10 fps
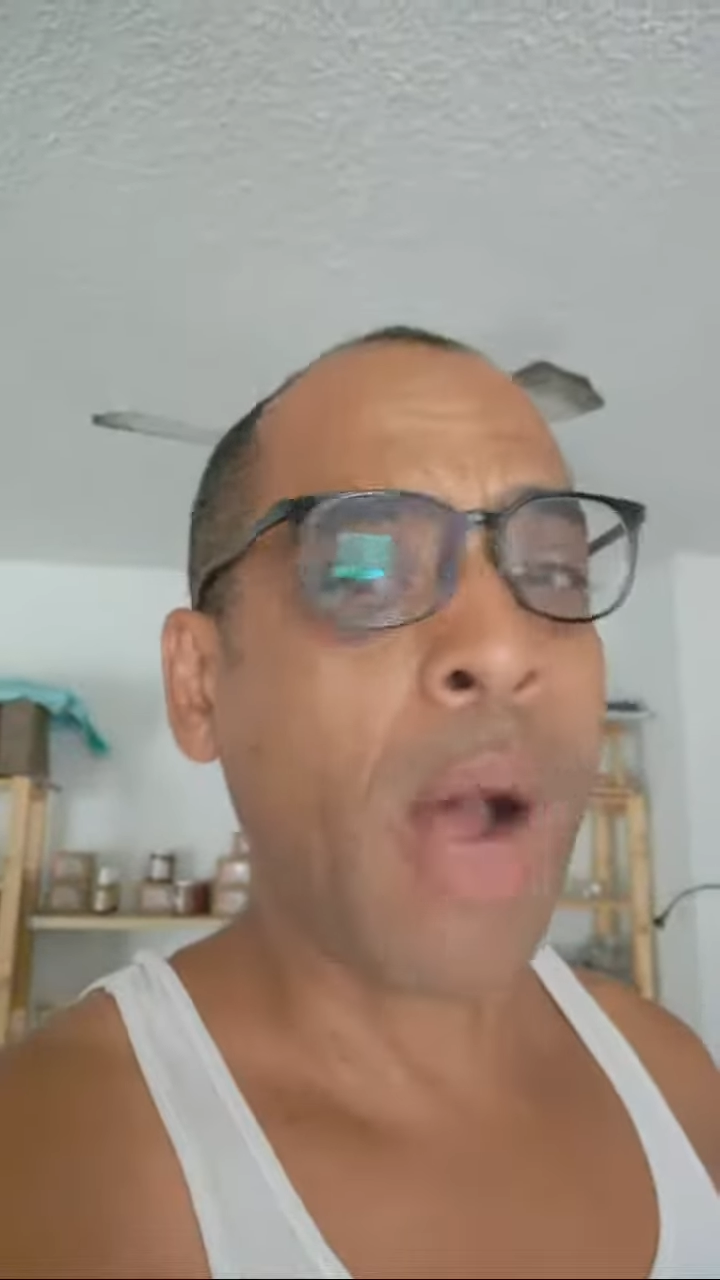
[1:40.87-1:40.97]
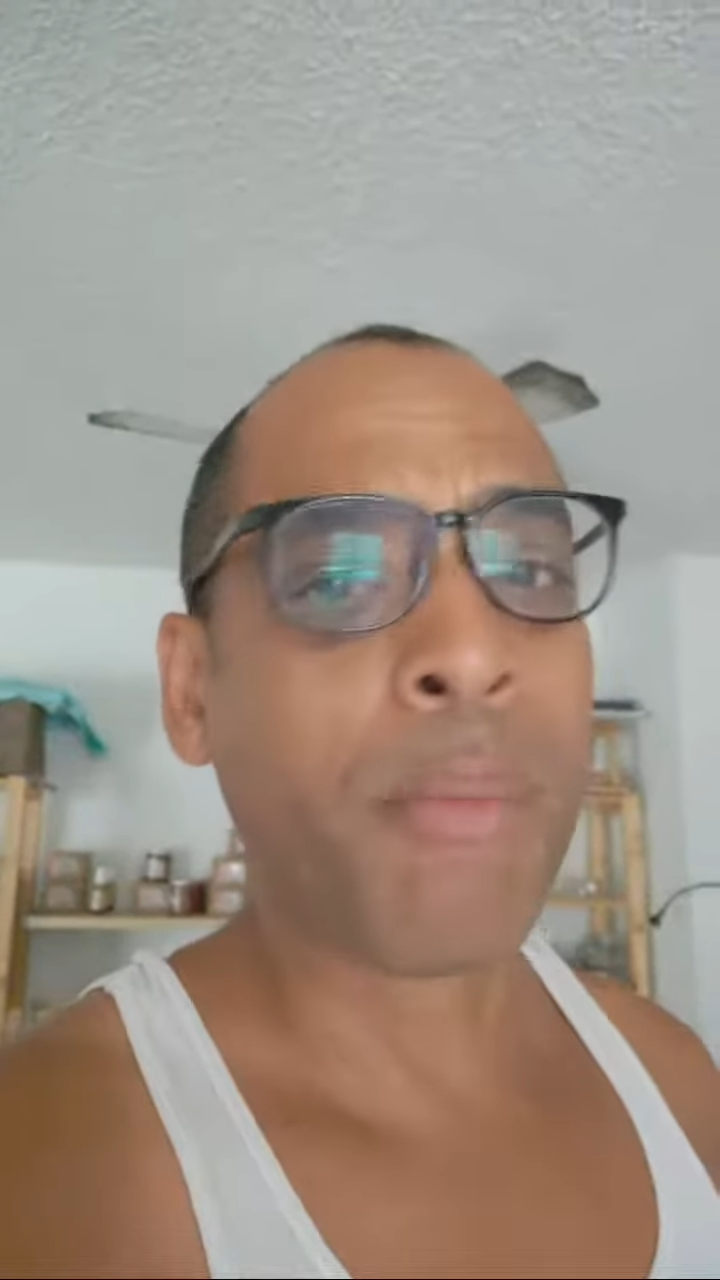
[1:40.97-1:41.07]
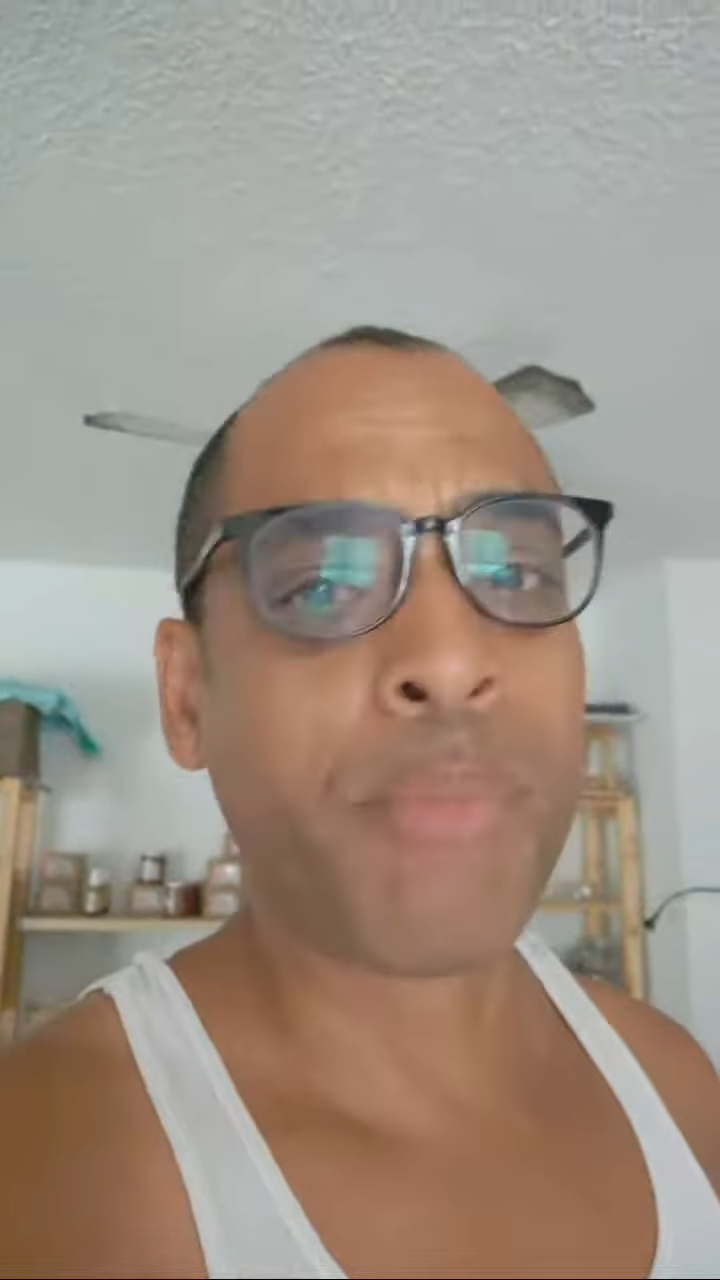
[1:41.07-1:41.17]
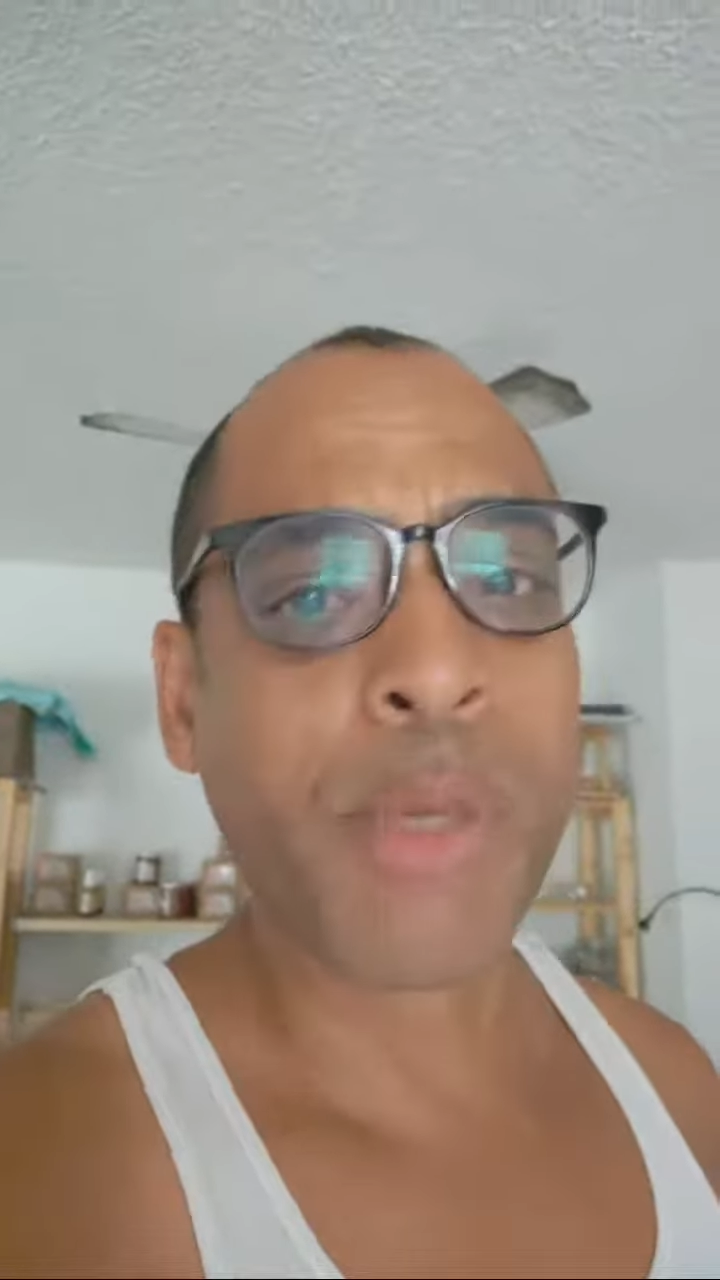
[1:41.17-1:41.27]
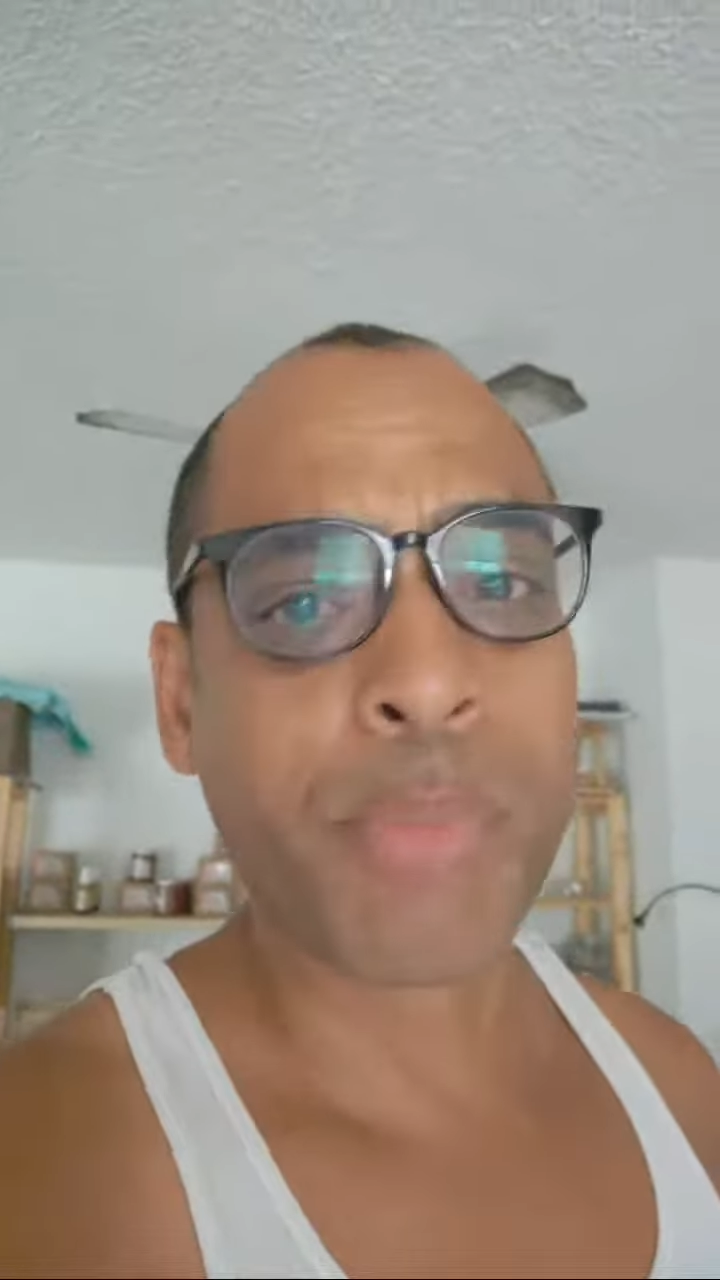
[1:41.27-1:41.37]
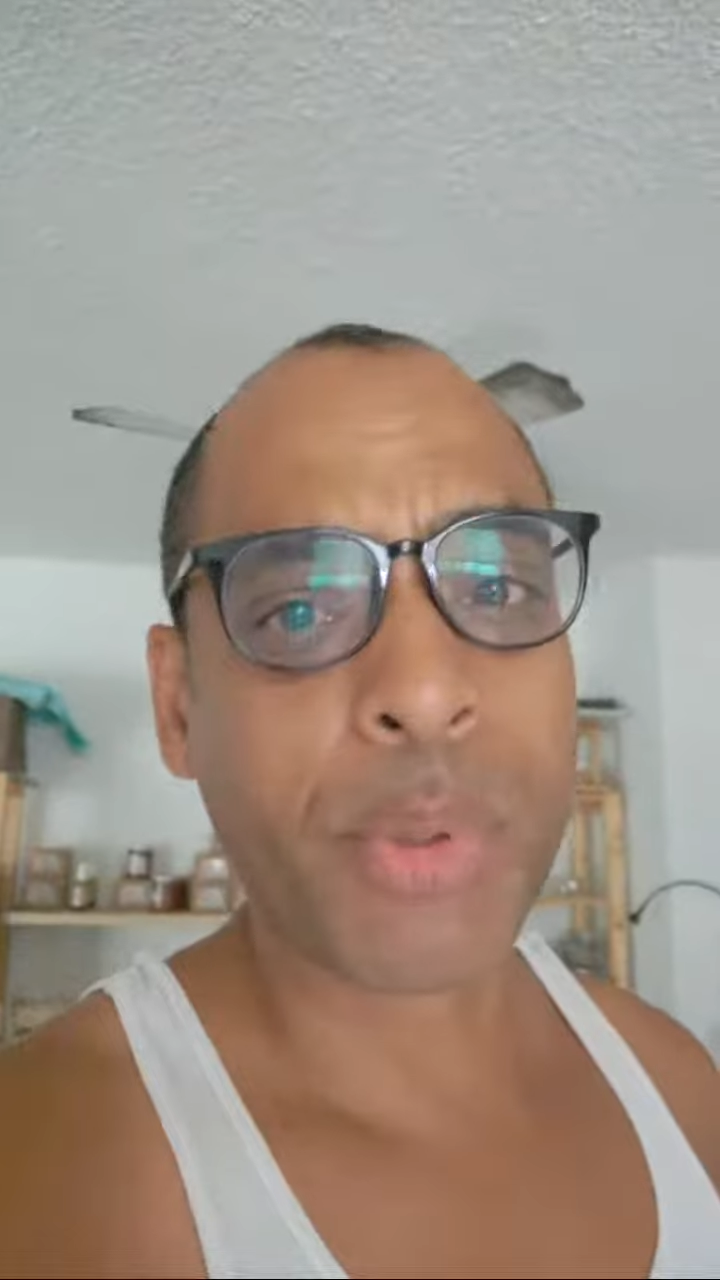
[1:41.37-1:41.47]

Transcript: people